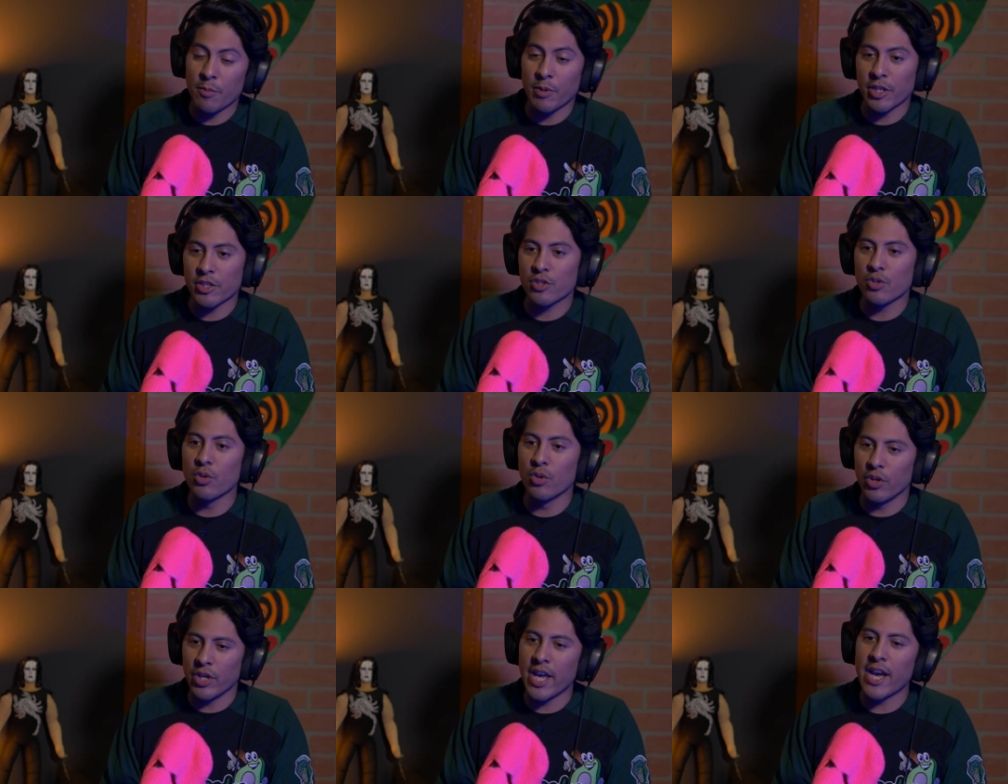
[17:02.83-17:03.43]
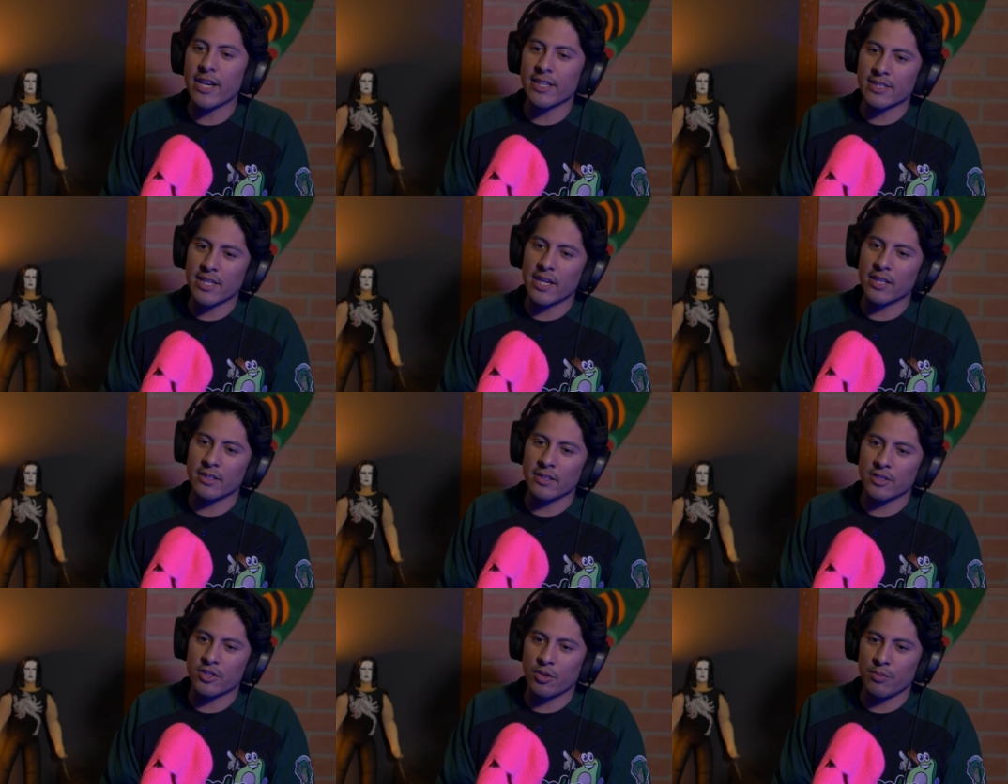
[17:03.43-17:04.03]
but that's cool. Yeah,
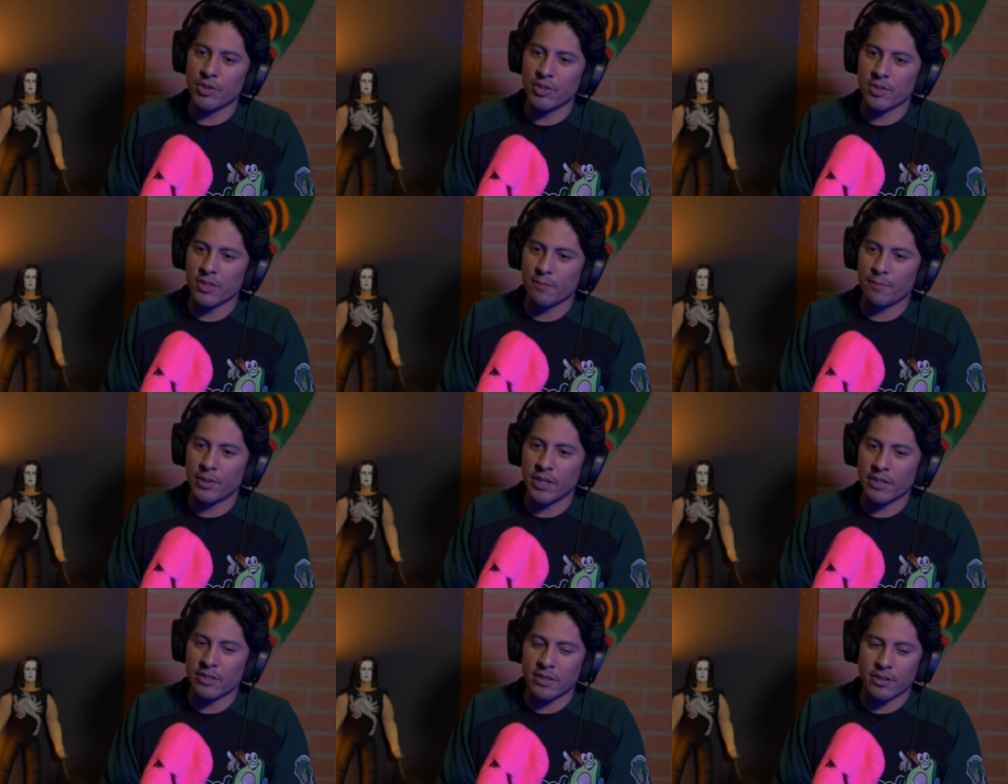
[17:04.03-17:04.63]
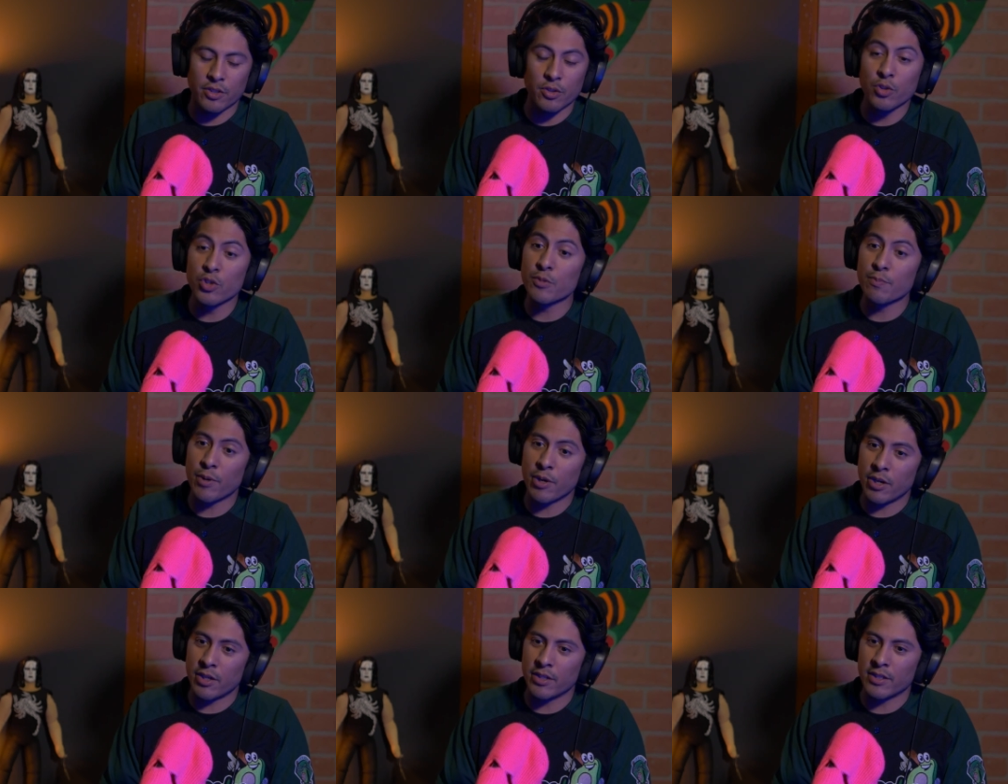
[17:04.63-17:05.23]
exactly. So music plays a huge
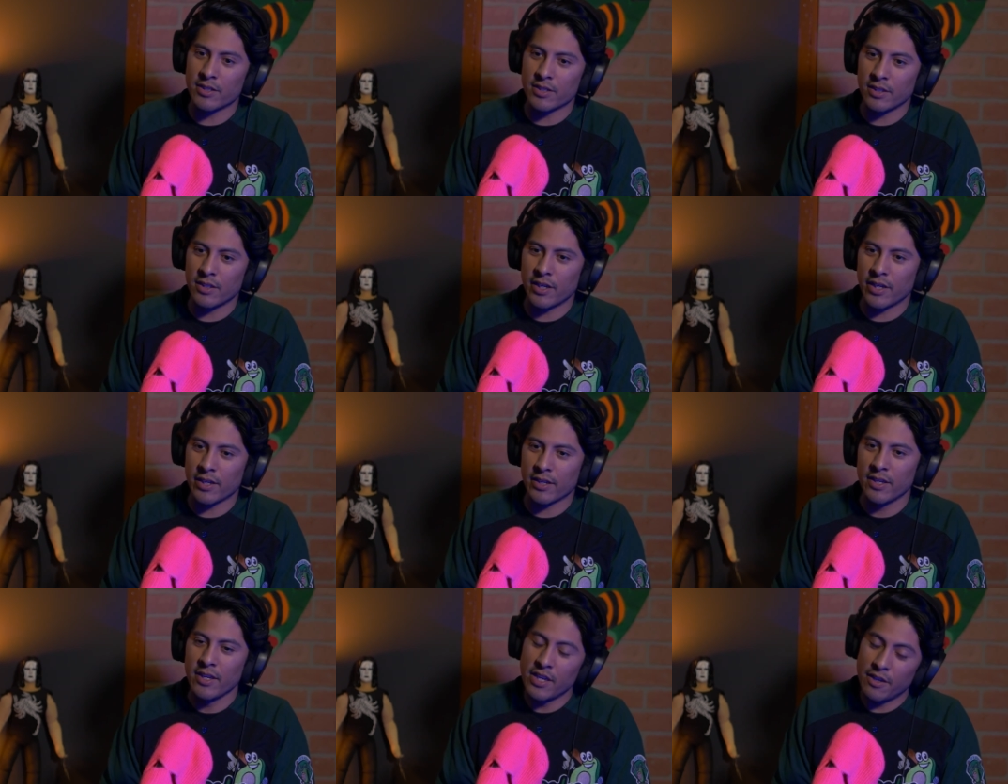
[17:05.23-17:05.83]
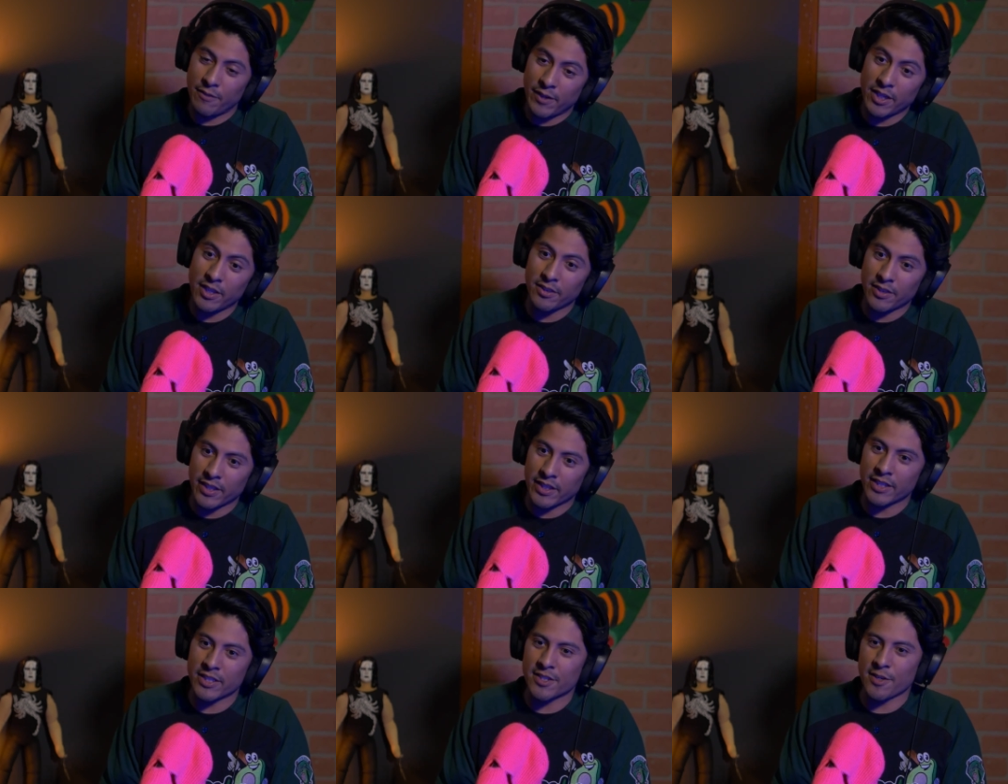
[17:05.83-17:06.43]
part into like, if
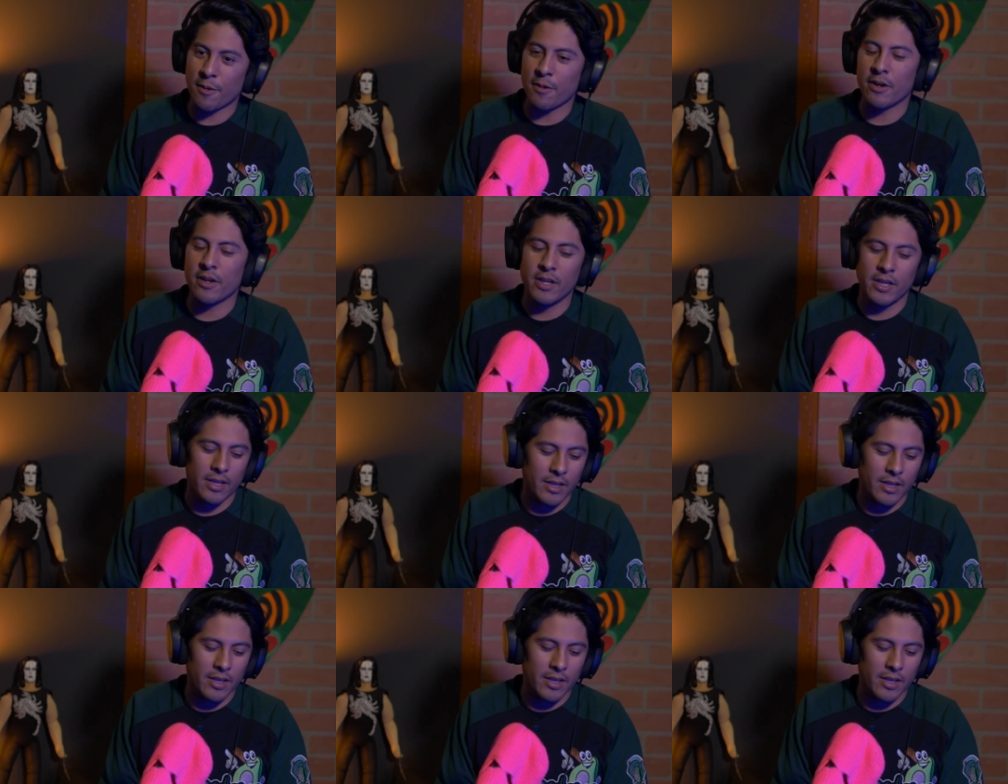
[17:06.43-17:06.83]
anything, it's a